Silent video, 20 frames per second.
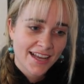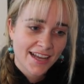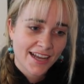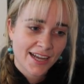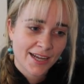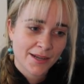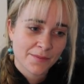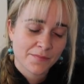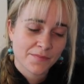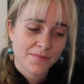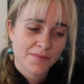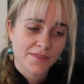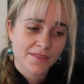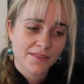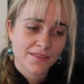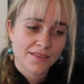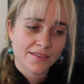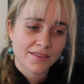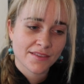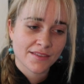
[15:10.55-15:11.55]

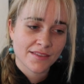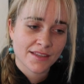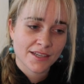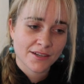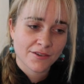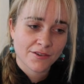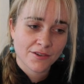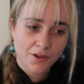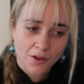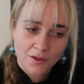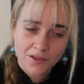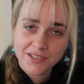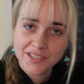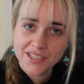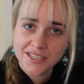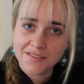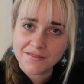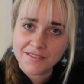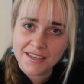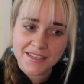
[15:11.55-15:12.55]
The
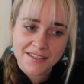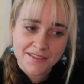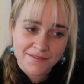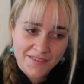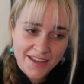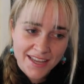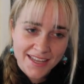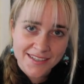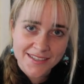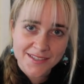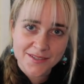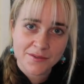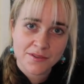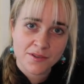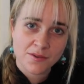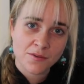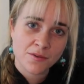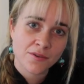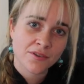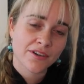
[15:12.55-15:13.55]
chronology of these events, or
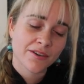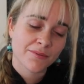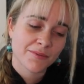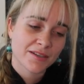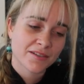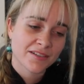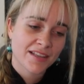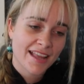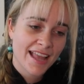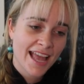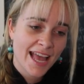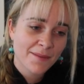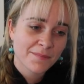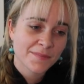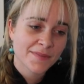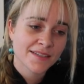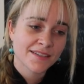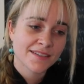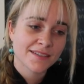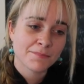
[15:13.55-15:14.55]
the order in which they
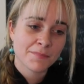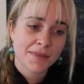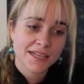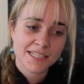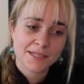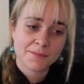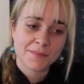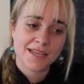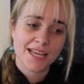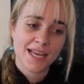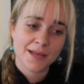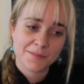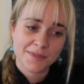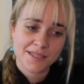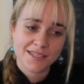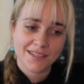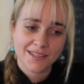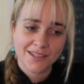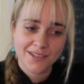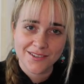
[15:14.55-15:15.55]
happened, must be
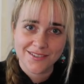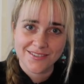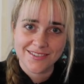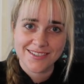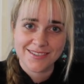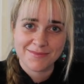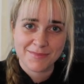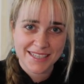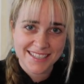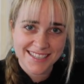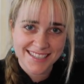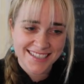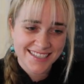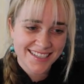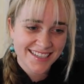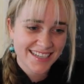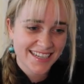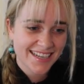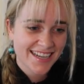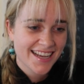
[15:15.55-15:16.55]
absolute, mustn't
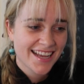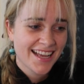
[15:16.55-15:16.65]
it?